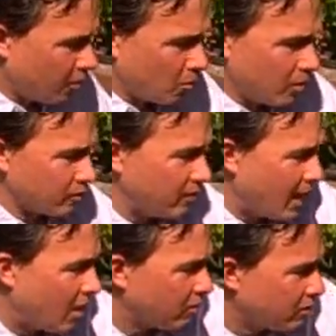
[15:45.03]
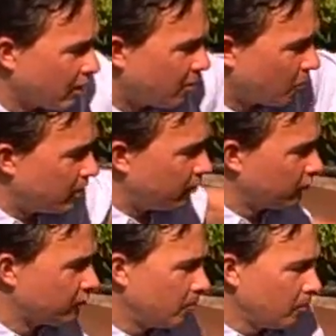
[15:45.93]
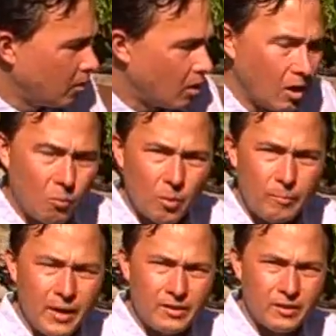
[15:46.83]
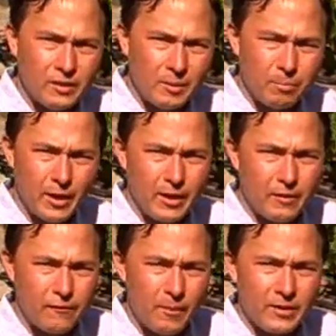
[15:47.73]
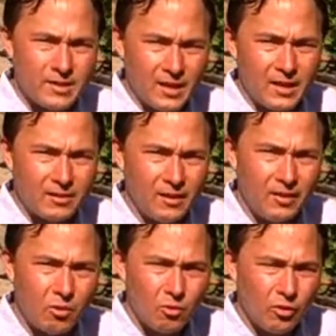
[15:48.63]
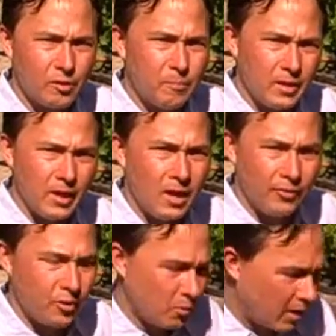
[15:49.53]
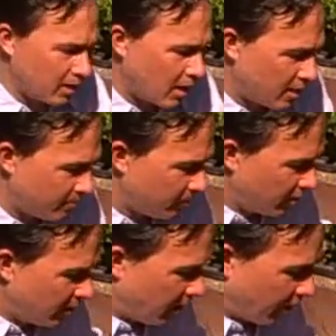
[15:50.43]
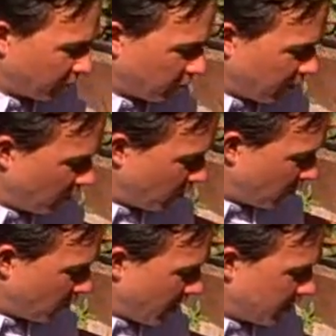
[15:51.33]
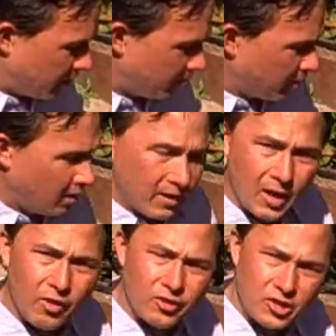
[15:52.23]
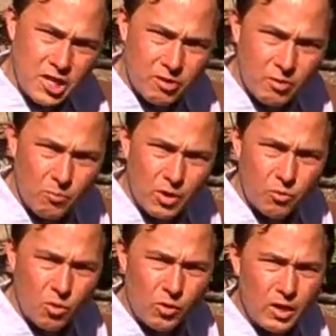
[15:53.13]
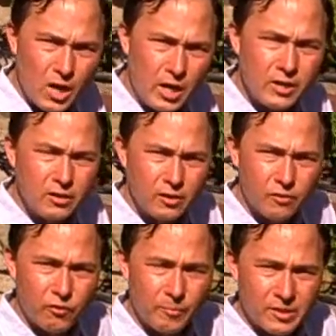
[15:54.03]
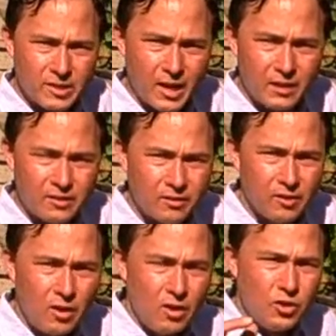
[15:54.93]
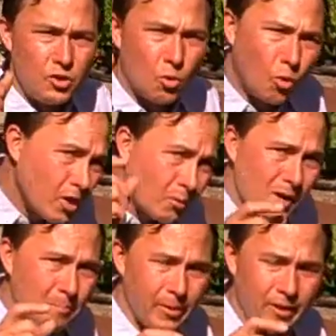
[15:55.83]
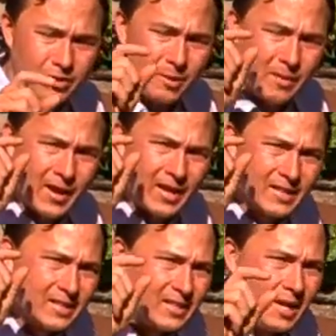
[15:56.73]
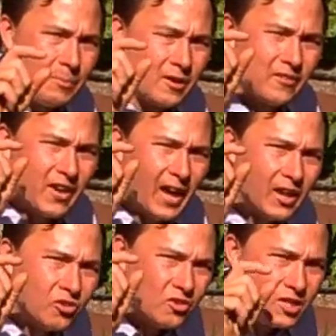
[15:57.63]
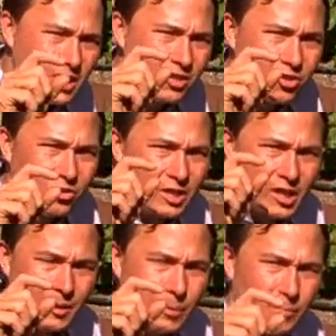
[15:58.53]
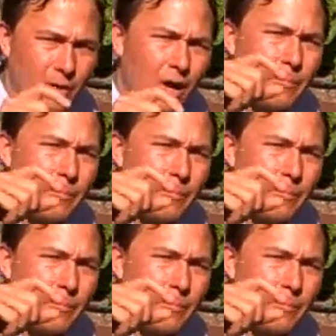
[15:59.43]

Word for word: The ones on the outside rings were basically planted from the sets, and they were looking pretty healthy when I got them, and that's why they went right in. Now the secret when growing onions from sets is you only want to plant them as deep enough as you need to keep them